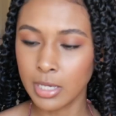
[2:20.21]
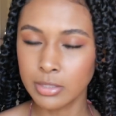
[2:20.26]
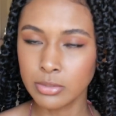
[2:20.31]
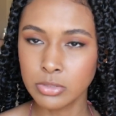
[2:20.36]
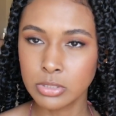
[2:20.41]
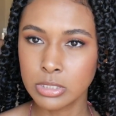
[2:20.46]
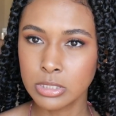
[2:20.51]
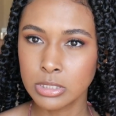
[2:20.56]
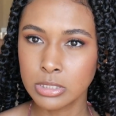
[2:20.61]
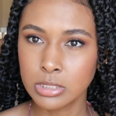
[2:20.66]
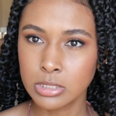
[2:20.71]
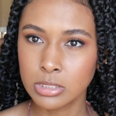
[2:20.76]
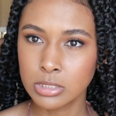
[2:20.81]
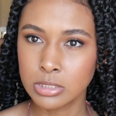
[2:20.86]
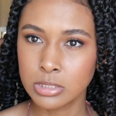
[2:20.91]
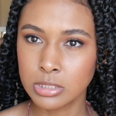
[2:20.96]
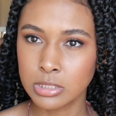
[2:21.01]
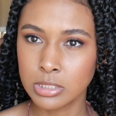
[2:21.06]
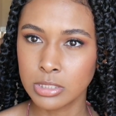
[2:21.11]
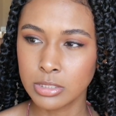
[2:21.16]
I used this to
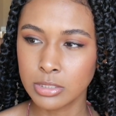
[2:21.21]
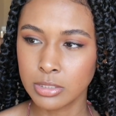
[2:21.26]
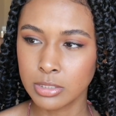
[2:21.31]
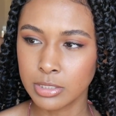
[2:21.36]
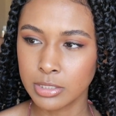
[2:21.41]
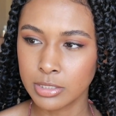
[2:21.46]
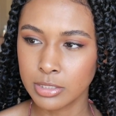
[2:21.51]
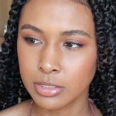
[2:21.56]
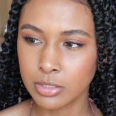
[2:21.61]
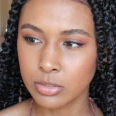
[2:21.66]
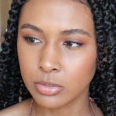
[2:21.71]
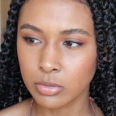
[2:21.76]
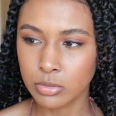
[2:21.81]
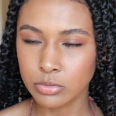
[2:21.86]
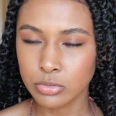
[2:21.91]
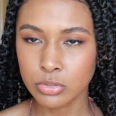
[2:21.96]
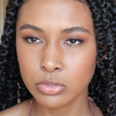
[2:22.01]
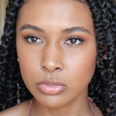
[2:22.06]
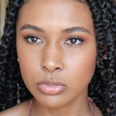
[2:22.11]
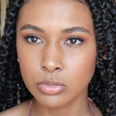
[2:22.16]
seal in and
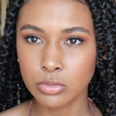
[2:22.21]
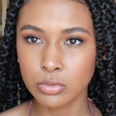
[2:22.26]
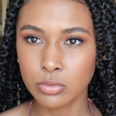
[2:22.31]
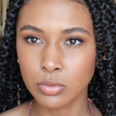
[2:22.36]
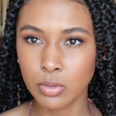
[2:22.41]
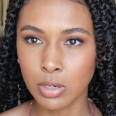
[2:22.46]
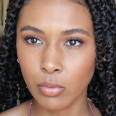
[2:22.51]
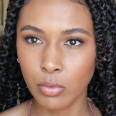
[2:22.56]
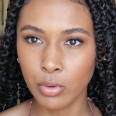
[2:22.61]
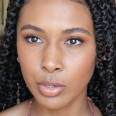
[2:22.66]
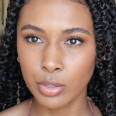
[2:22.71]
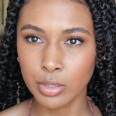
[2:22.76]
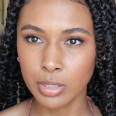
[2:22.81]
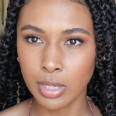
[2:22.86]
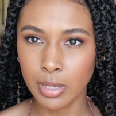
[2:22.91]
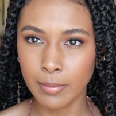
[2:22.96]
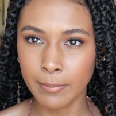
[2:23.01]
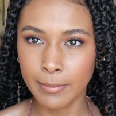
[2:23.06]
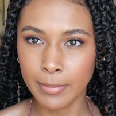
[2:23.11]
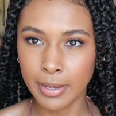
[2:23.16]
also oil
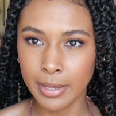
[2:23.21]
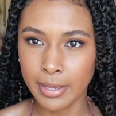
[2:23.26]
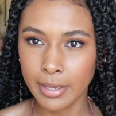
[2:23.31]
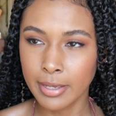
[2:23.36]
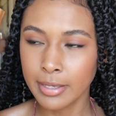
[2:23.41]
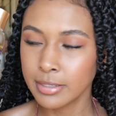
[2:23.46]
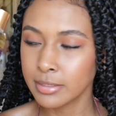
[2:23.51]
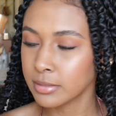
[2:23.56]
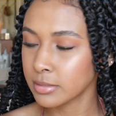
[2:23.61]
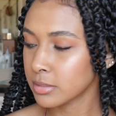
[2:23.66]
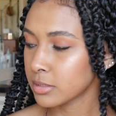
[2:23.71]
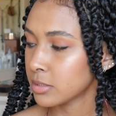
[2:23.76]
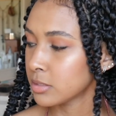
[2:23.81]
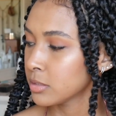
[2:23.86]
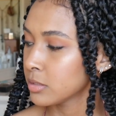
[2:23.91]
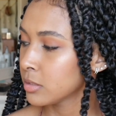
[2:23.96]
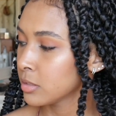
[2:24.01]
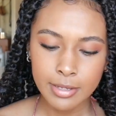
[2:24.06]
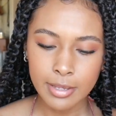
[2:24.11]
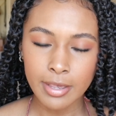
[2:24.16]
up my ends.
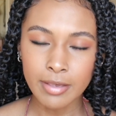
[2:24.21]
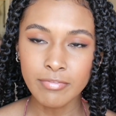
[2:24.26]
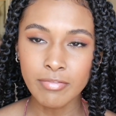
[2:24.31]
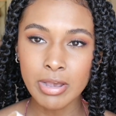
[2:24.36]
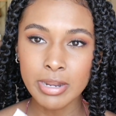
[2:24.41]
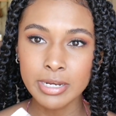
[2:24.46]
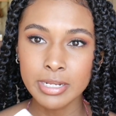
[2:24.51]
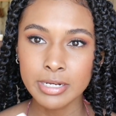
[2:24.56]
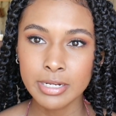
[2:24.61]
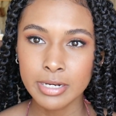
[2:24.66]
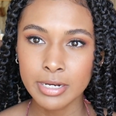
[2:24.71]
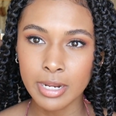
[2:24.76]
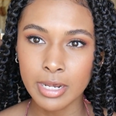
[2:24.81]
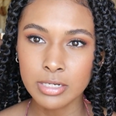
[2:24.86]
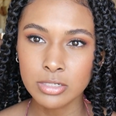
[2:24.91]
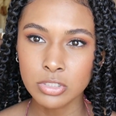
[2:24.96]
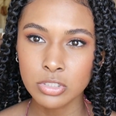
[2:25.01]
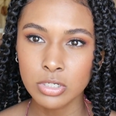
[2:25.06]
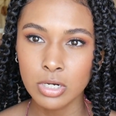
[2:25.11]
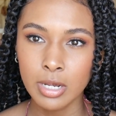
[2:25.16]
If I needed
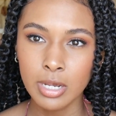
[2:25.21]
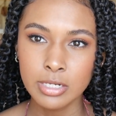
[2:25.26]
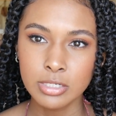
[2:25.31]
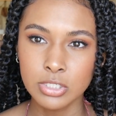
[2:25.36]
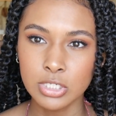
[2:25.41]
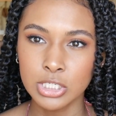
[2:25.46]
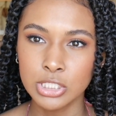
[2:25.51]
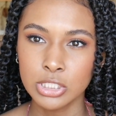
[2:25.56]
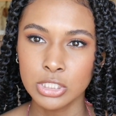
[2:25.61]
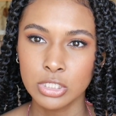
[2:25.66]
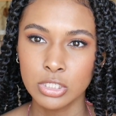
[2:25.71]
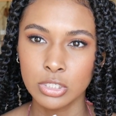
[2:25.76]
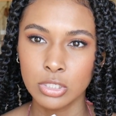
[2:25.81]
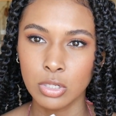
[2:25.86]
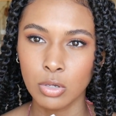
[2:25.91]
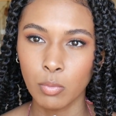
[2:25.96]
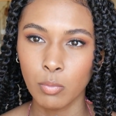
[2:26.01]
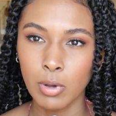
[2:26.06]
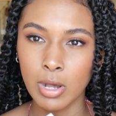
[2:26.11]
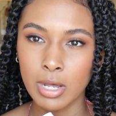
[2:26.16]
extra hydration
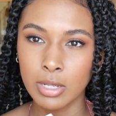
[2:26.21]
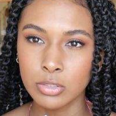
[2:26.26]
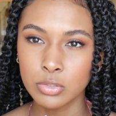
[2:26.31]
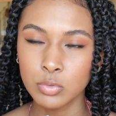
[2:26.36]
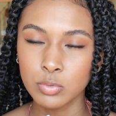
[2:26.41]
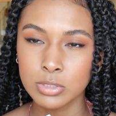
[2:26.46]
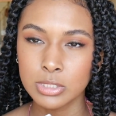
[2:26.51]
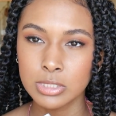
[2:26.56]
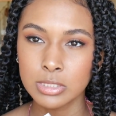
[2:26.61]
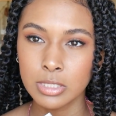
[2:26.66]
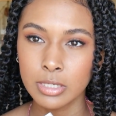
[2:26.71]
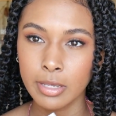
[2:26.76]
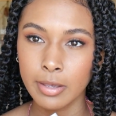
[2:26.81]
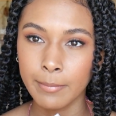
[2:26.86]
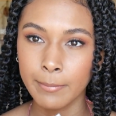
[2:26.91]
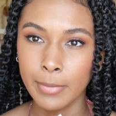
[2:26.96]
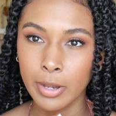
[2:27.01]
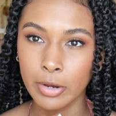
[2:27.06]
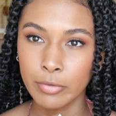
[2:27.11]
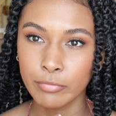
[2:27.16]
while
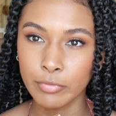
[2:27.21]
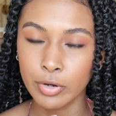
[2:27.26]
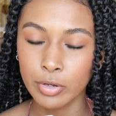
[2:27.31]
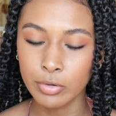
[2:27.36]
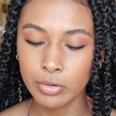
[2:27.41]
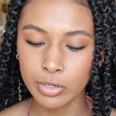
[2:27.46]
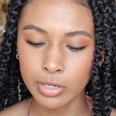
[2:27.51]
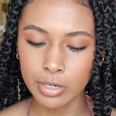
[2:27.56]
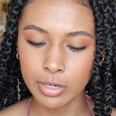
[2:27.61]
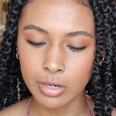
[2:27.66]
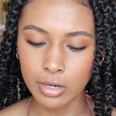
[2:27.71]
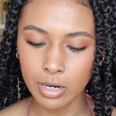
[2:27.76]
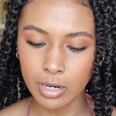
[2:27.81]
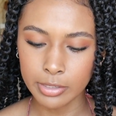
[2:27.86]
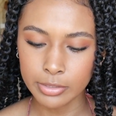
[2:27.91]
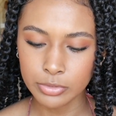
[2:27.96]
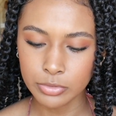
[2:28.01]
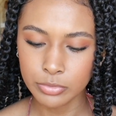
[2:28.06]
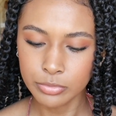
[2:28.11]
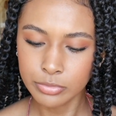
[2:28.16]
twisting my real hair, I
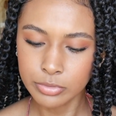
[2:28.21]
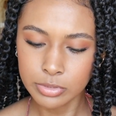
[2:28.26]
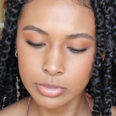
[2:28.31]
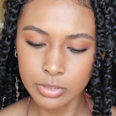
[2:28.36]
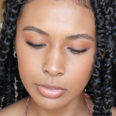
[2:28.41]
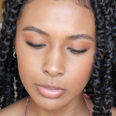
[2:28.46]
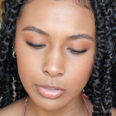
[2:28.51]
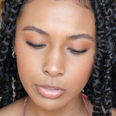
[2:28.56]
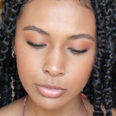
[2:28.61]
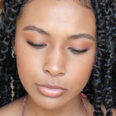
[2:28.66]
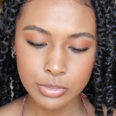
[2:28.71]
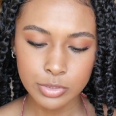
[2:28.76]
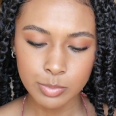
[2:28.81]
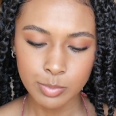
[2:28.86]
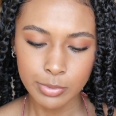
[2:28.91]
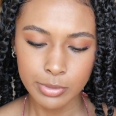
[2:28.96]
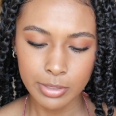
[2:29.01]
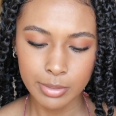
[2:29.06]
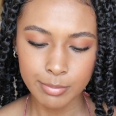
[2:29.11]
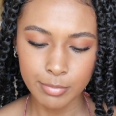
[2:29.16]
used the Curl
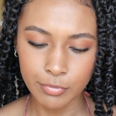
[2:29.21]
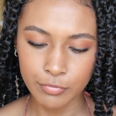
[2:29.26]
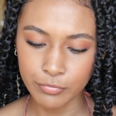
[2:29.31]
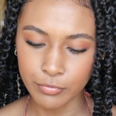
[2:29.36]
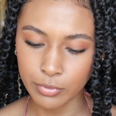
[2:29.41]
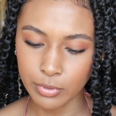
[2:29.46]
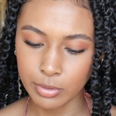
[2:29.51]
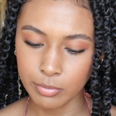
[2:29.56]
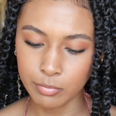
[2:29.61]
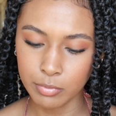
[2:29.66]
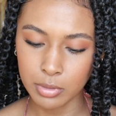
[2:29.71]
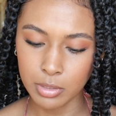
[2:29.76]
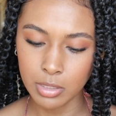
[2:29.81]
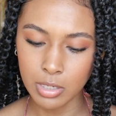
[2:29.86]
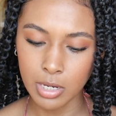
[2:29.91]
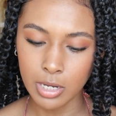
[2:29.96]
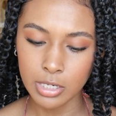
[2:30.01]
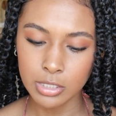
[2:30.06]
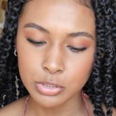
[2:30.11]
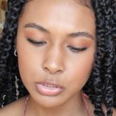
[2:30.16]
Supreme 4-in-1
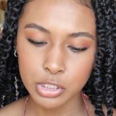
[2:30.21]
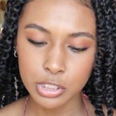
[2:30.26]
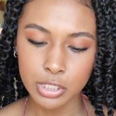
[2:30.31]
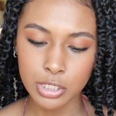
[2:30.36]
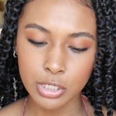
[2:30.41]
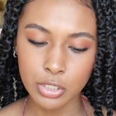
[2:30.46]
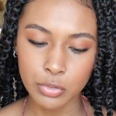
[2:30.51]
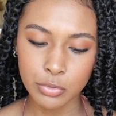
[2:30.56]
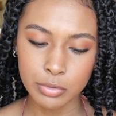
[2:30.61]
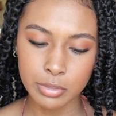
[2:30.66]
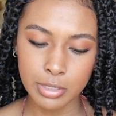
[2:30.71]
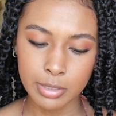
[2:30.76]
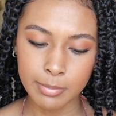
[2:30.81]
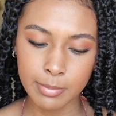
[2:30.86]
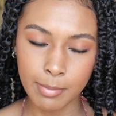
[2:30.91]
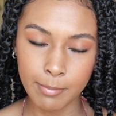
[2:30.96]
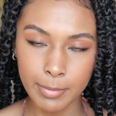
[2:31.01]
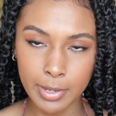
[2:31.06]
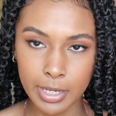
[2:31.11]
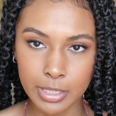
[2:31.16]
Hydrating
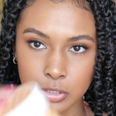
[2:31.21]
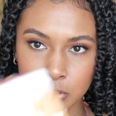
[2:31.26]
Cream by